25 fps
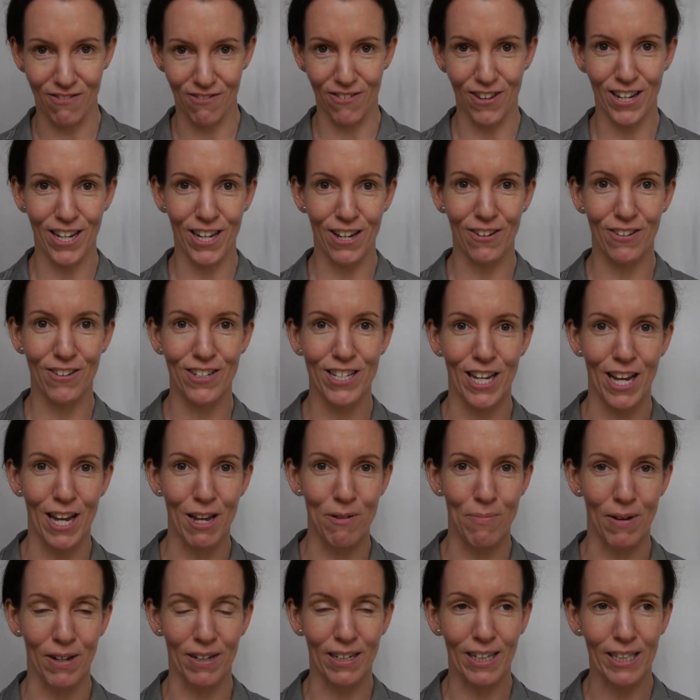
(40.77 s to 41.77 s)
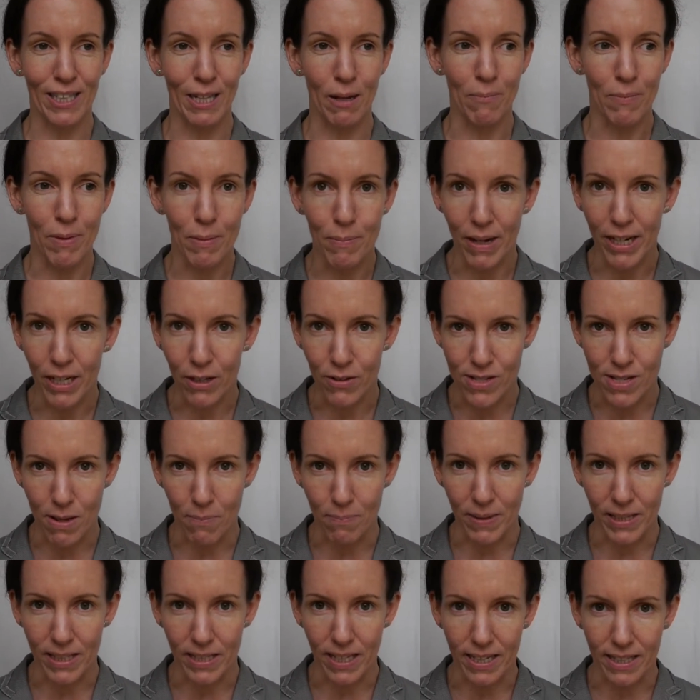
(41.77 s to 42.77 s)
videotape a clip that might go
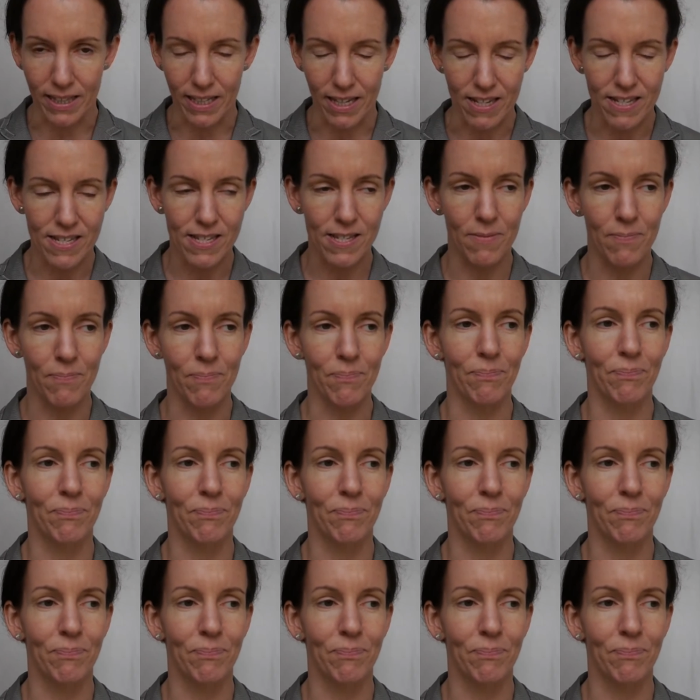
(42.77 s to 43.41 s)
something like this.